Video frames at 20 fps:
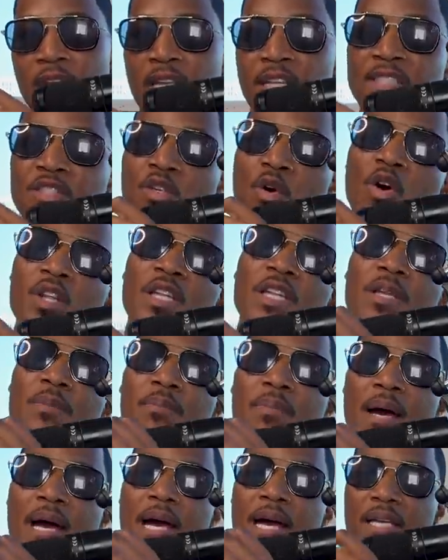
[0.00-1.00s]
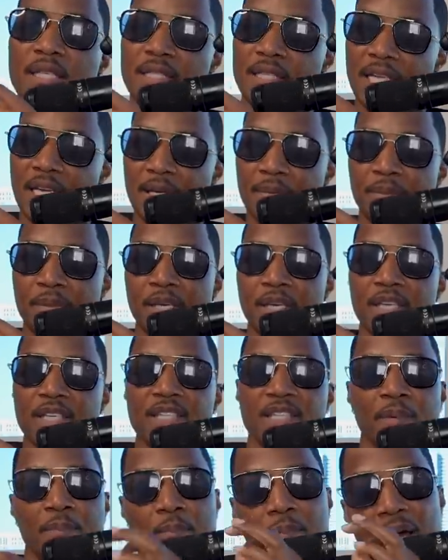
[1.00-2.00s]
It's all in the mind, you know what I
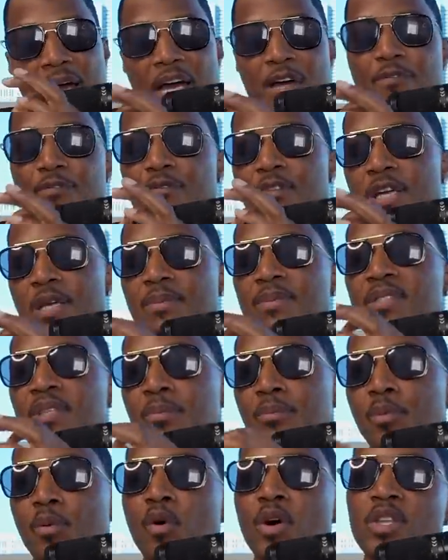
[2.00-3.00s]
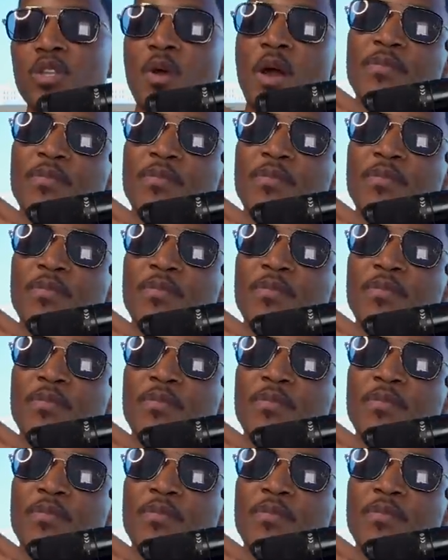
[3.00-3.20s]
mean? The mind frame is important.